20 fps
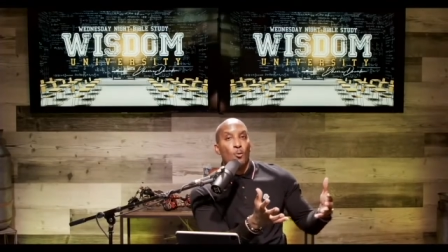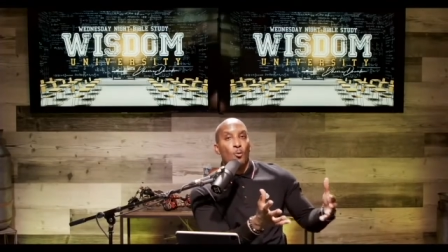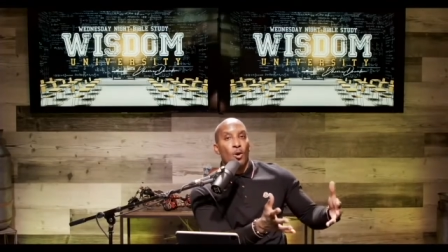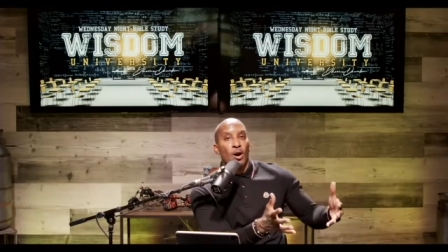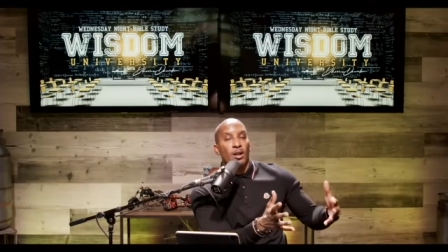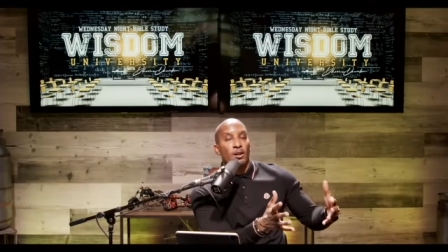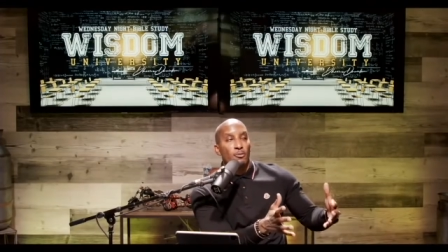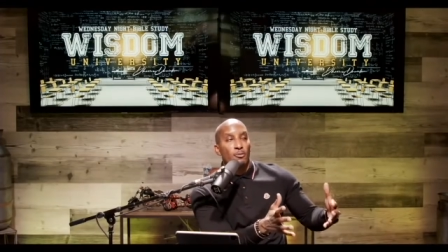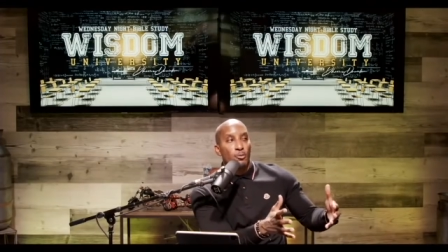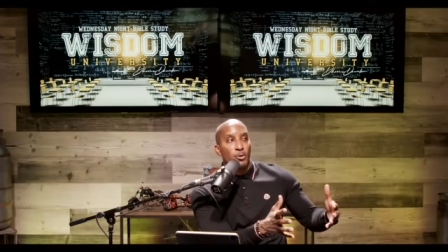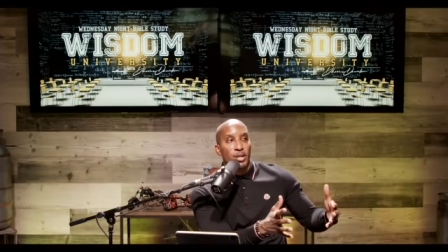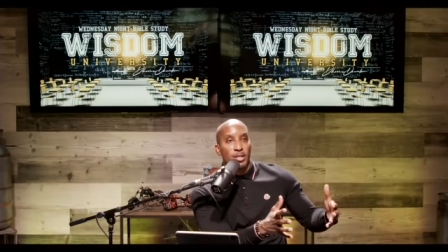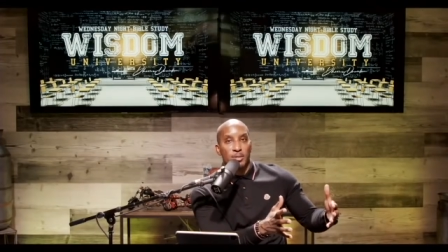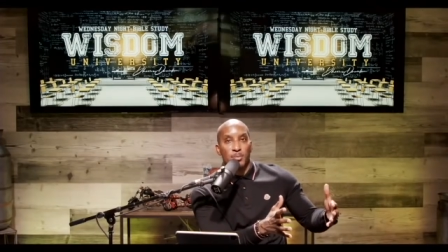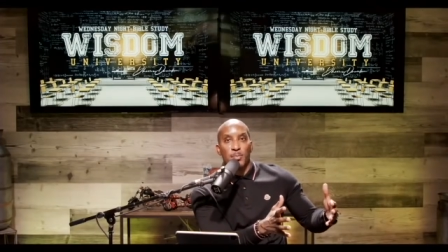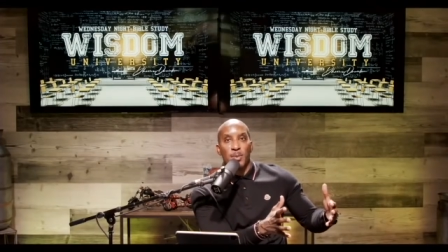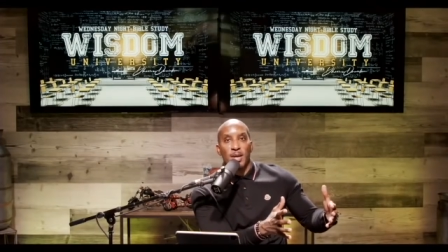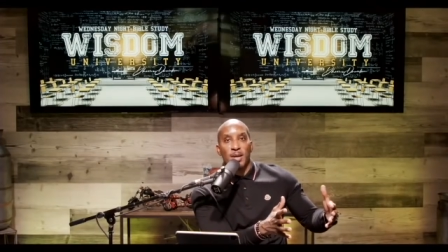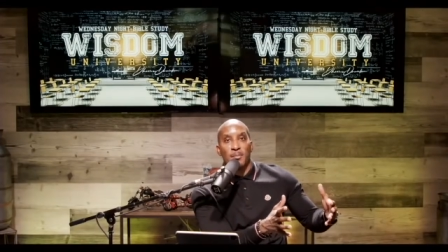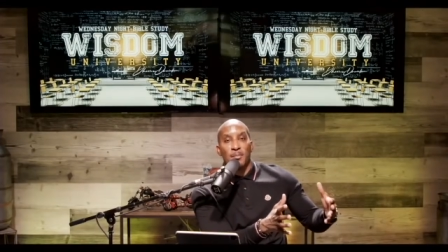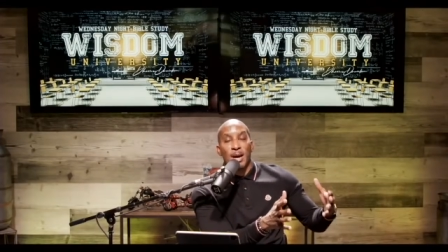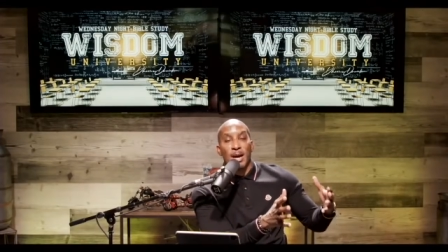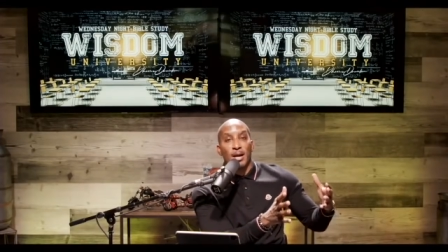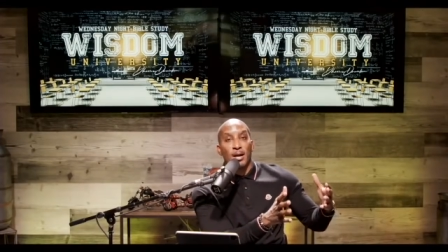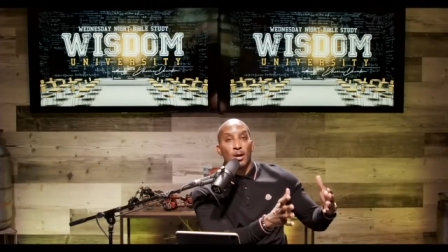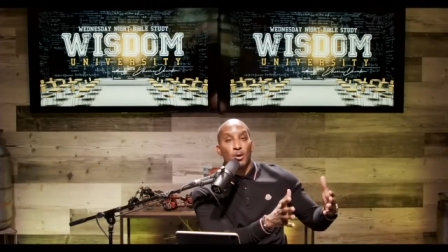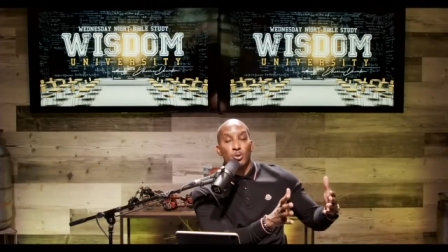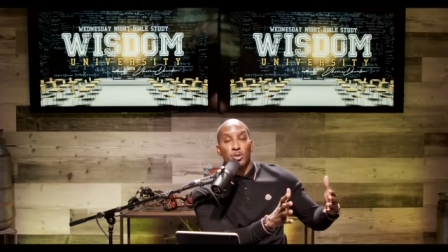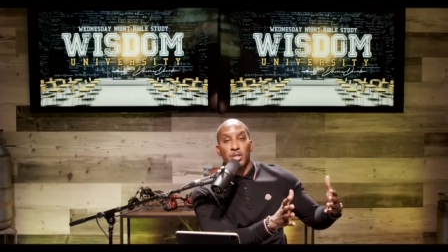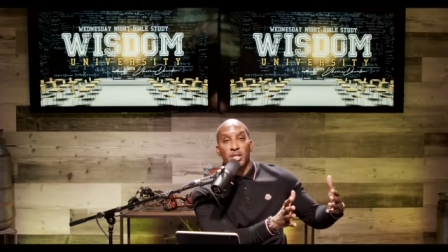one of which being my
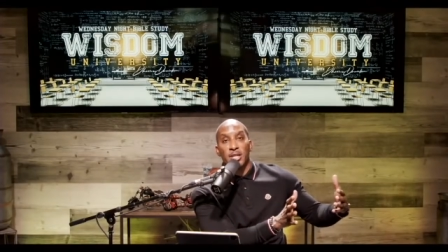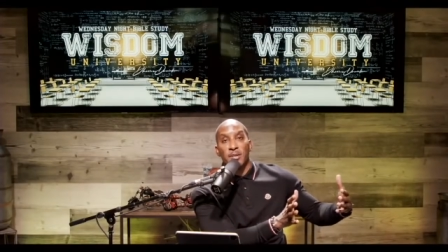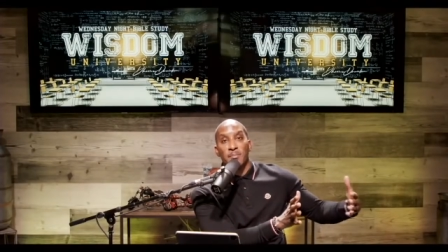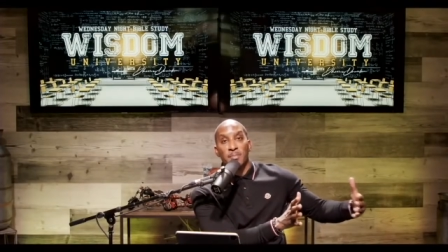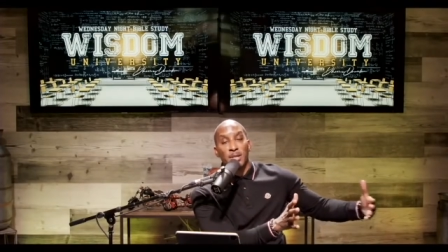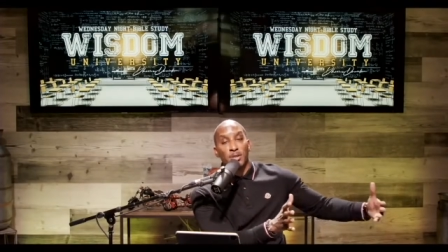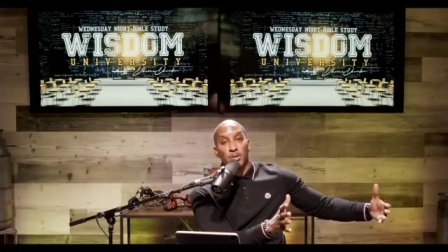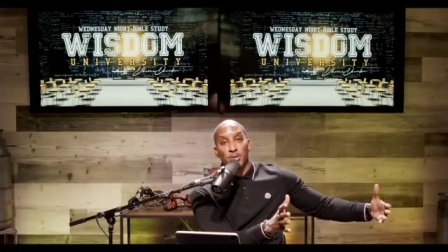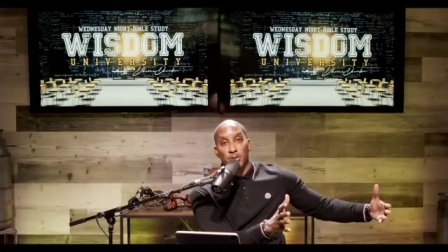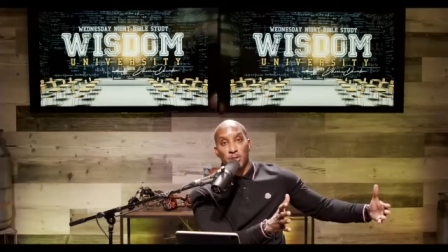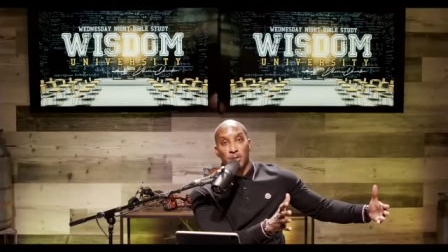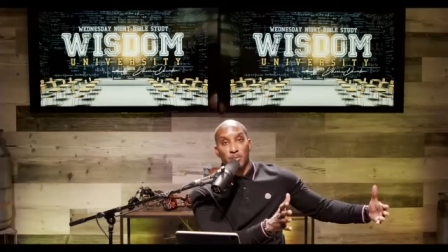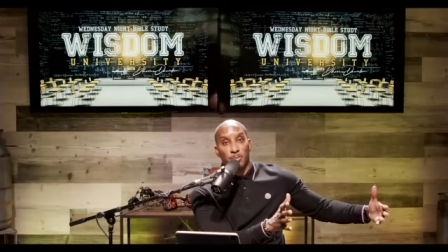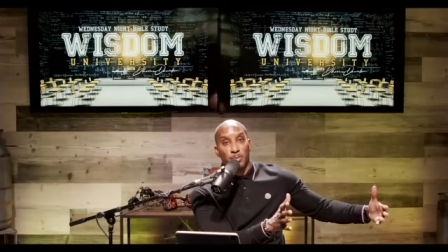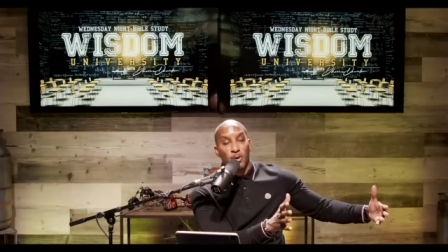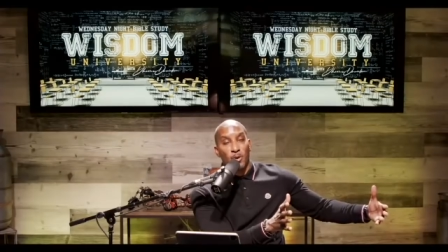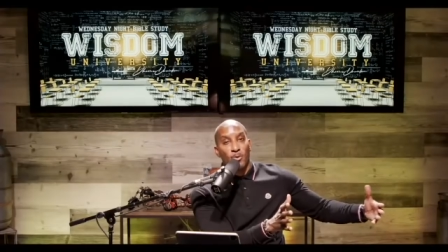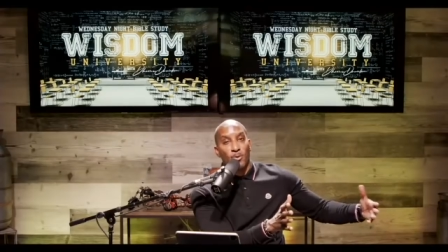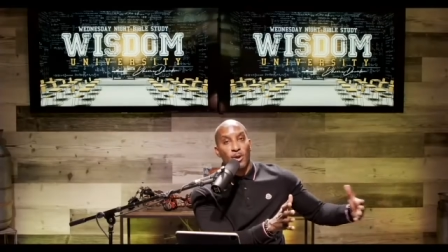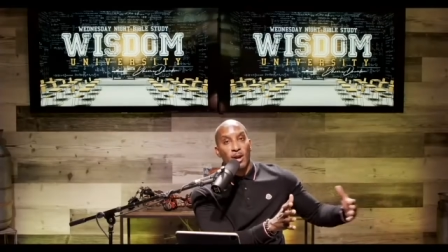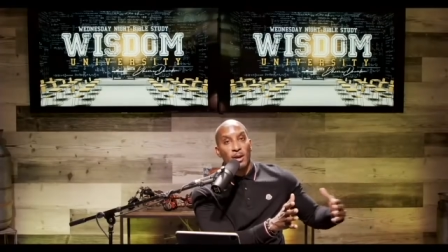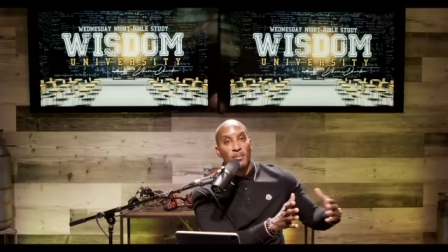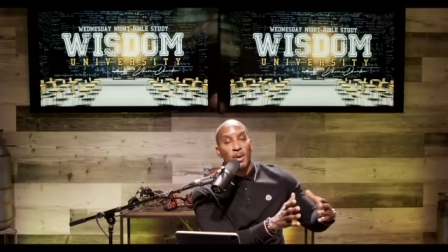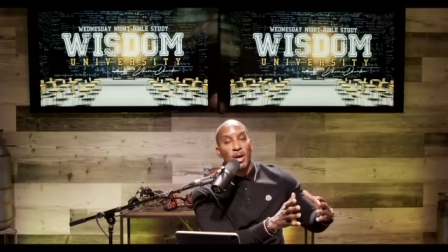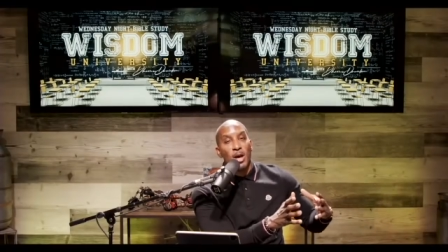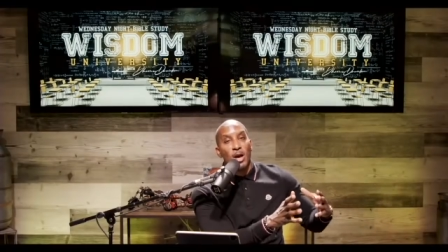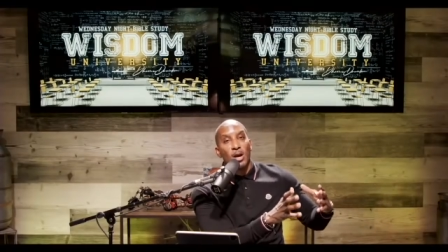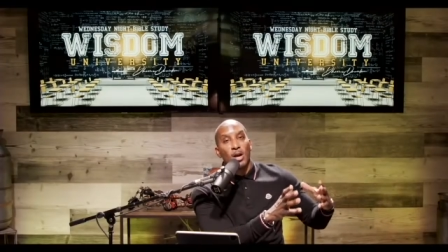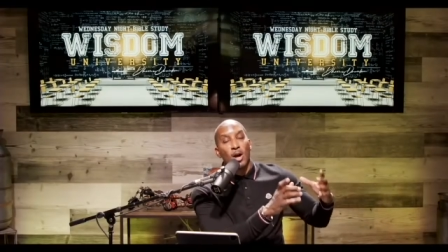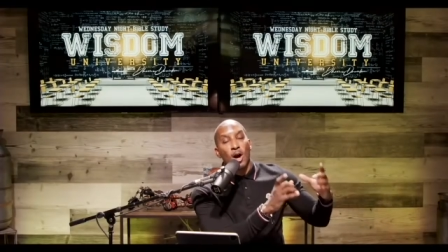coaching and mentorship program
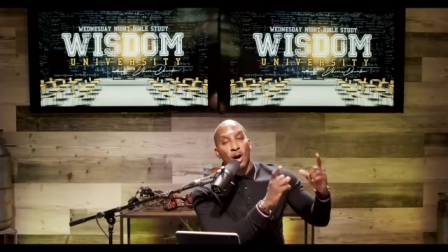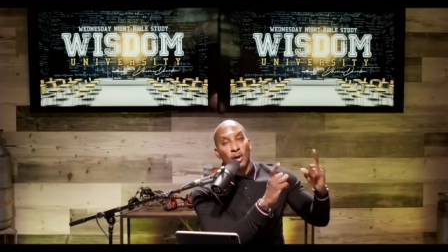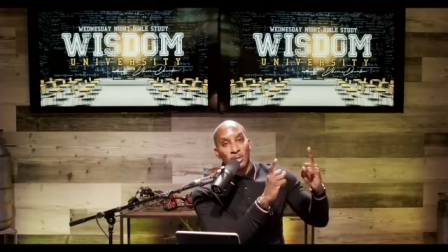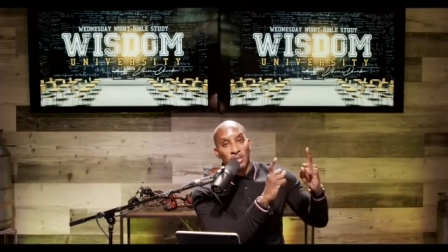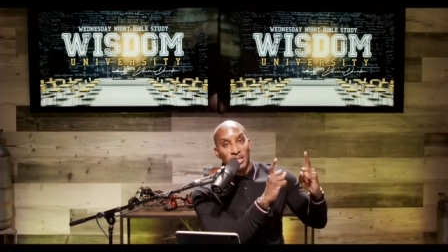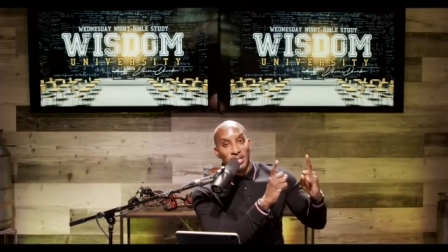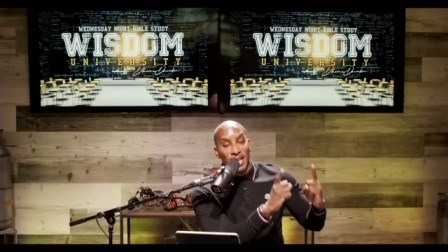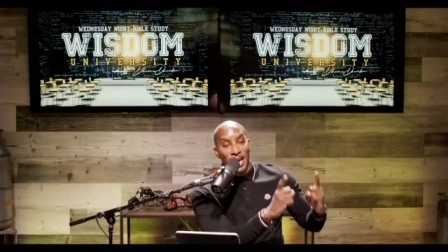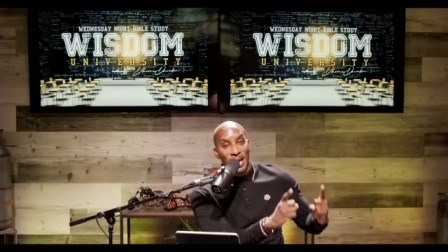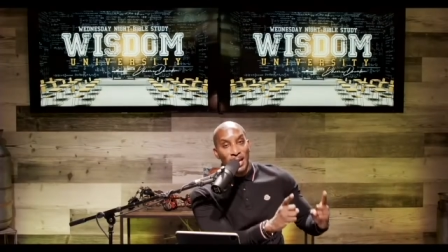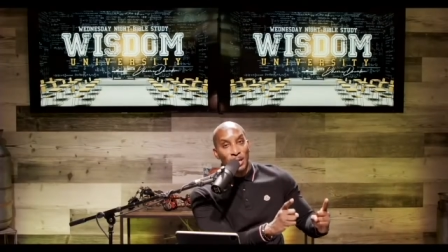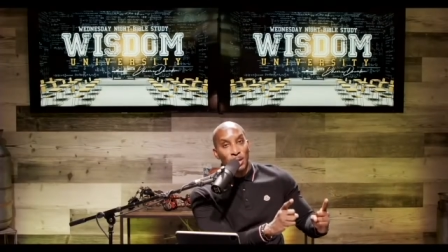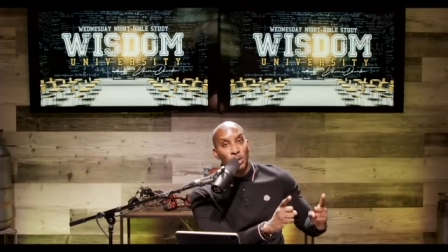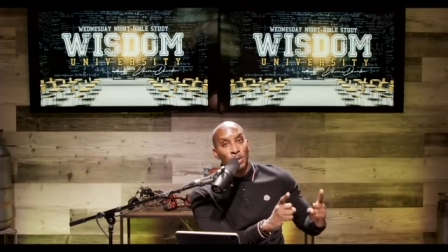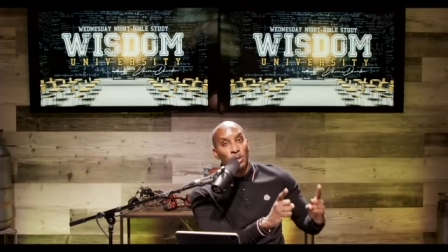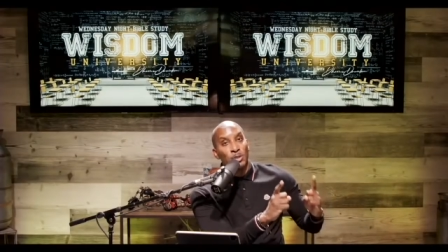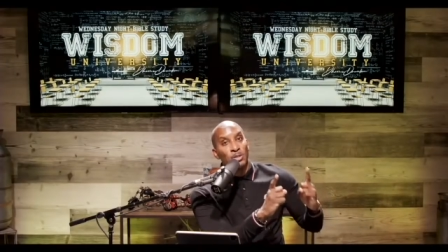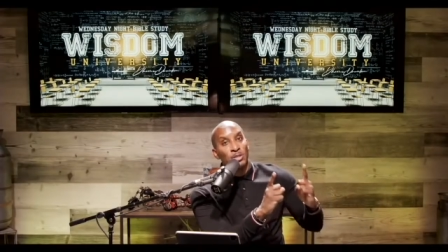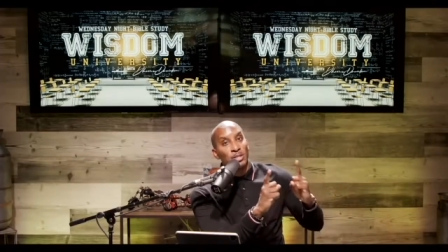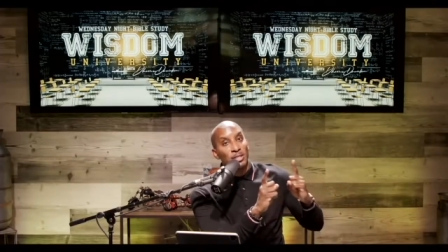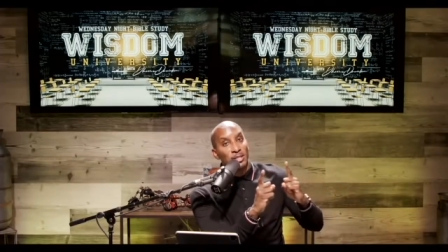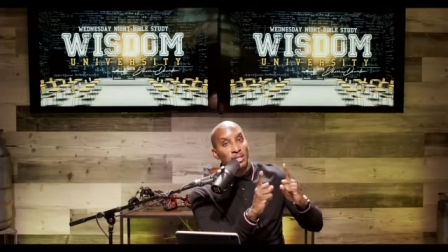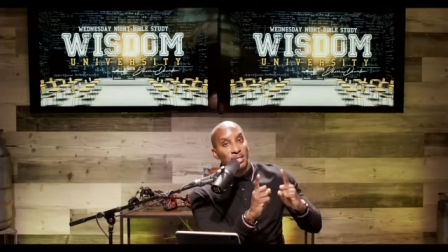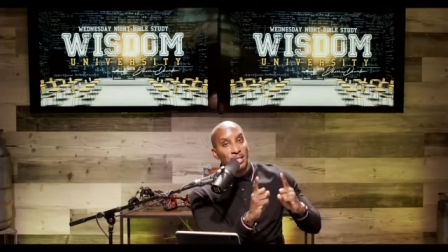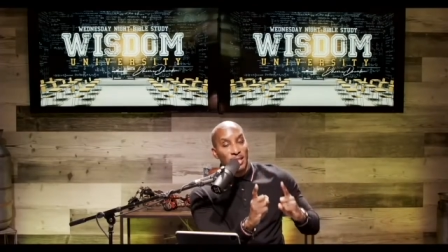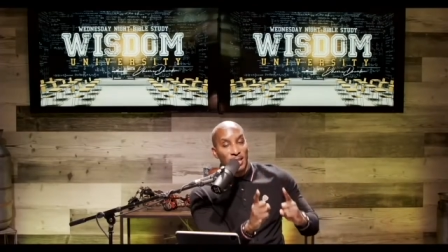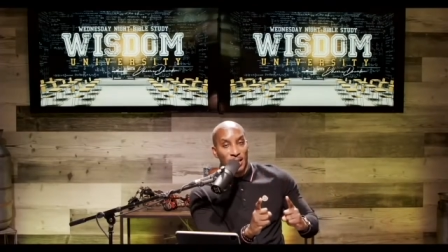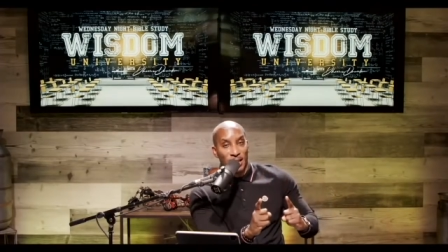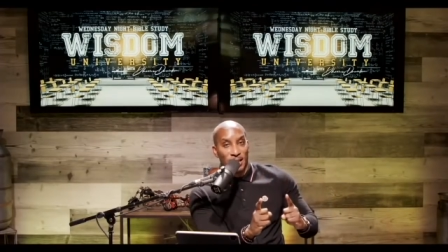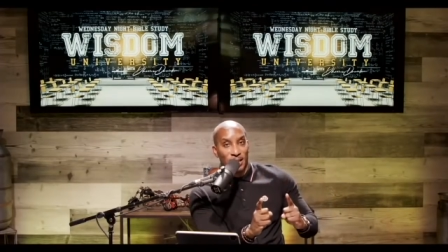called Daniel's
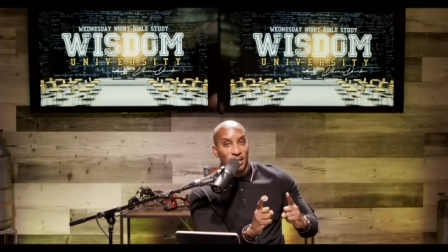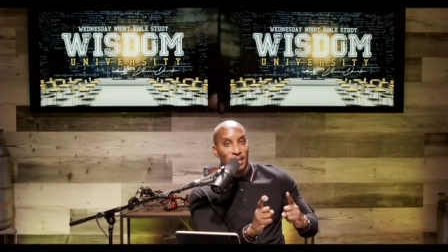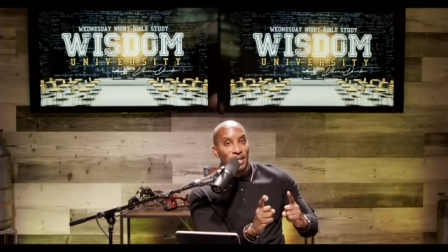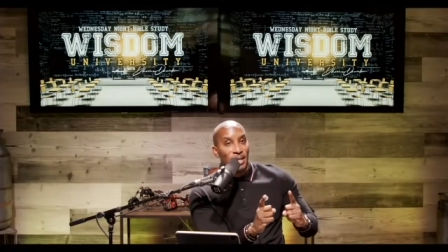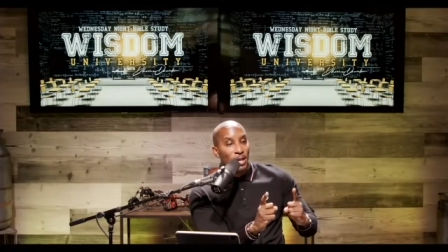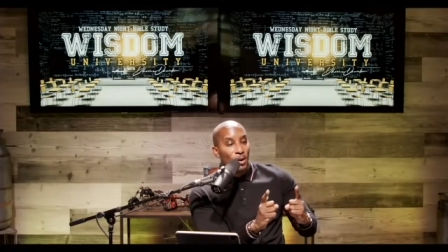Den,